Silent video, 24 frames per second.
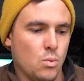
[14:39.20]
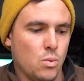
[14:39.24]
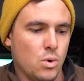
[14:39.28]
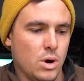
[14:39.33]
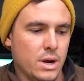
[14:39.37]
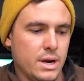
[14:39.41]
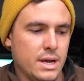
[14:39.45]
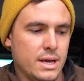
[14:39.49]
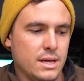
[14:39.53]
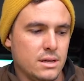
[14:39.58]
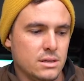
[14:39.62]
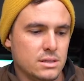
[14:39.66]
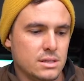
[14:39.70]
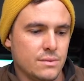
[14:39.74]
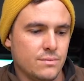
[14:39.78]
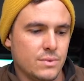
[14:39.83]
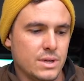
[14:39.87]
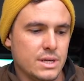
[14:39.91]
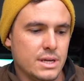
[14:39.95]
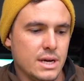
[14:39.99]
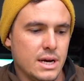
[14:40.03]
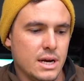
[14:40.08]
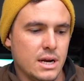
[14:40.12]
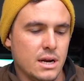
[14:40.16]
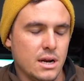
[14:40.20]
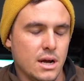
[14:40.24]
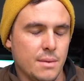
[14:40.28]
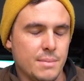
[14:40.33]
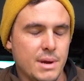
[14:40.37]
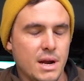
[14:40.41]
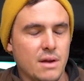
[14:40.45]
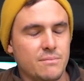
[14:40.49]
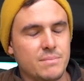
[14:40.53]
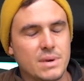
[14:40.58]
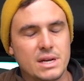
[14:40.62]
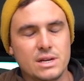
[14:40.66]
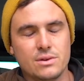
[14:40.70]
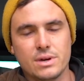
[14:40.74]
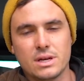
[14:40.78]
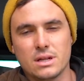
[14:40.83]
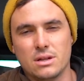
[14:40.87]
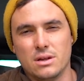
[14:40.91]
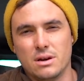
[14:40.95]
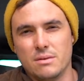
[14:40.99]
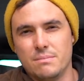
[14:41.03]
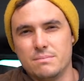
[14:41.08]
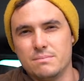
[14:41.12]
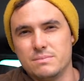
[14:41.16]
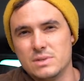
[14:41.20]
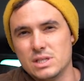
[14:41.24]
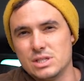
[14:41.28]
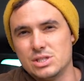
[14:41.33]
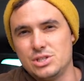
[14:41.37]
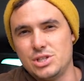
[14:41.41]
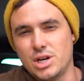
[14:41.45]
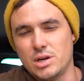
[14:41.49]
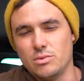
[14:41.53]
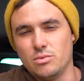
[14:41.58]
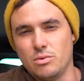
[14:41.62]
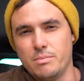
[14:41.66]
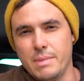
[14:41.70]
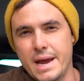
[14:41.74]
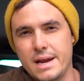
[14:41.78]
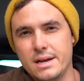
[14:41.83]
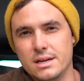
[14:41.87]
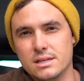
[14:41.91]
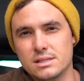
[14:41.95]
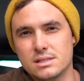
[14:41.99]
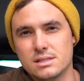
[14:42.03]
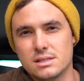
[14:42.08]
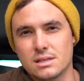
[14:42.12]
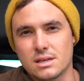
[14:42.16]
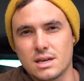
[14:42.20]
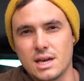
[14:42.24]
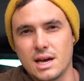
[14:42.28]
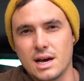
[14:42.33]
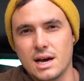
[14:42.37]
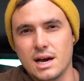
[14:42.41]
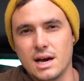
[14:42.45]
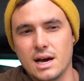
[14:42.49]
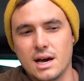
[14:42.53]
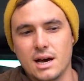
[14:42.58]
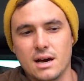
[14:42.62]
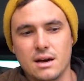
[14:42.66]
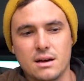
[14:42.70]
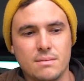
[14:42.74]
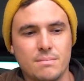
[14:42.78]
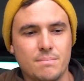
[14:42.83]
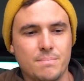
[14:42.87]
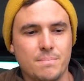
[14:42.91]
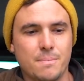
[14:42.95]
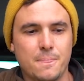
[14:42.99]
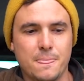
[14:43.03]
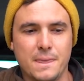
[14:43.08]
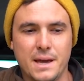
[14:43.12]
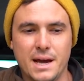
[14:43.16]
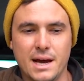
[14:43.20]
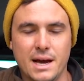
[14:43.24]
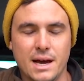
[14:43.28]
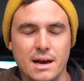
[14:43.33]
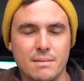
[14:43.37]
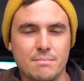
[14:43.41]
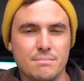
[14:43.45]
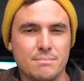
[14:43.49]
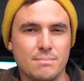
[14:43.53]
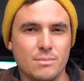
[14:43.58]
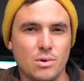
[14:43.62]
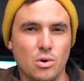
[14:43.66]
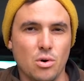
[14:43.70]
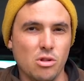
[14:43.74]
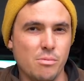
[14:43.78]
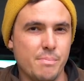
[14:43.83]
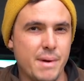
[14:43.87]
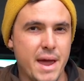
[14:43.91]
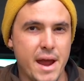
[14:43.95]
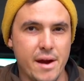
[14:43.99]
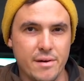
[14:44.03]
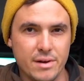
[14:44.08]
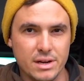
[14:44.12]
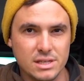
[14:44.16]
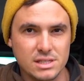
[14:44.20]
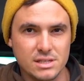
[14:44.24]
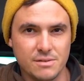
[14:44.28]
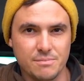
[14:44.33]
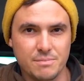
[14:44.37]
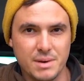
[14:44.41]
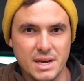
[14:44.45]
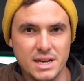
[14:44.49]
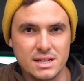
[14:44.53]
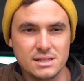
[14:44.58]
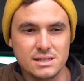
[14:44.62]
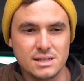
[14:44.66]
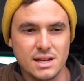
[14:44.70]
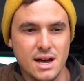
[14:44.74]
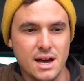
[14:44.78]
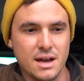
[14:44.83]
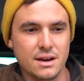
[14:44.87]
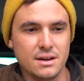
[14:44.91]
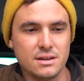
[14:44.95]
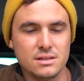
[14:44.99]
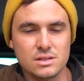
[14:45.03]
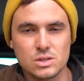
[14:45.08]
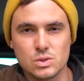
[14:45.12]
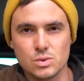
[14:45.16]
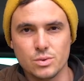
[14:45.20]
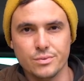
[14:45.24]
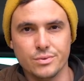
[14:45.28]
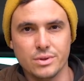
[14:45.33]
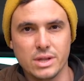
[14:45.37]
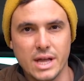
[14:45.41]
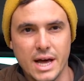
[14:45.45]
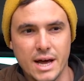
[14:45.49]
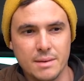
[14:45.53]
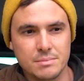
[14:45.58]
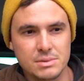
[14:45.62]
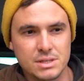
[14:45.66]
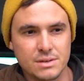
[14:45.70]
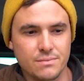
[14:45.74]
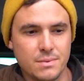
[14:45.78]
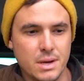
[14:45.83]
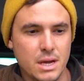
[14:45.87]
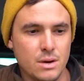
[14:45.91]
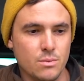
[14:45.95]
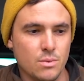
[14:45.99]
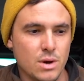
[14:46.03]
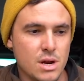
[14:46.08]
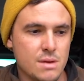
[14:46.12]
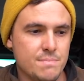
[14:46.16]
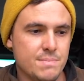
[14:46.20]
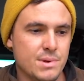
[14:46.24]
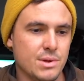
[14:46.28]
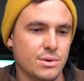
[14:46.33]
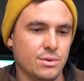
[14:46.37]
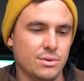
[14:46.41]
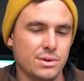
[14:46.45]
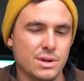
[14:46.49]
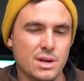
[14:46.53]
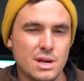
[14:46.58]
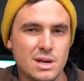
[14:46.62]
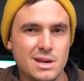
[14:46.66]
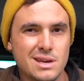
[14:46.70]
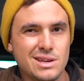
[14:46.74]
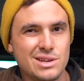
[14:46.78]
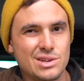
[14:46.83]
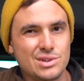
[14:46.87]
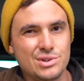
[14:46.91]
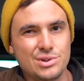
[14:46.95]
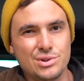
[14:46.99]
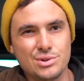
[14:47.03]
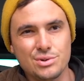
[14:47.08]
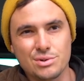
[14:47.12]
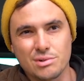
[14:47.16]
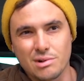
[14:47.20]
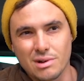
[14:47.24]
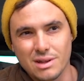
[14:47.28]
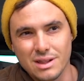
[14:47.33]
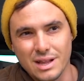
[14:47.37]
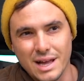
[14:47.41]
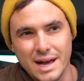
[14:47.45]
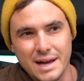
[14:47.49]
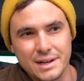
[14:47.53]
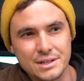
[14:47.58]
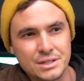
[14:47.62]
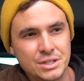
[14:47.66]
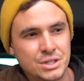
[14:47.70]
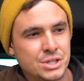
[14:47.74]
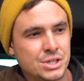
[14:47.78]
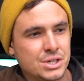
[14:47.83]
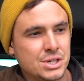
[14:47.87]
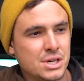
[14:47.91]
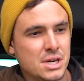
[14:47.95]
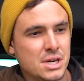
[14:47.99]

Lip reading: What else have we done? I've been doing a lot of just general maintenance to the car. All the bearings have been done, swivel hubs have been rebuilt, new clutch,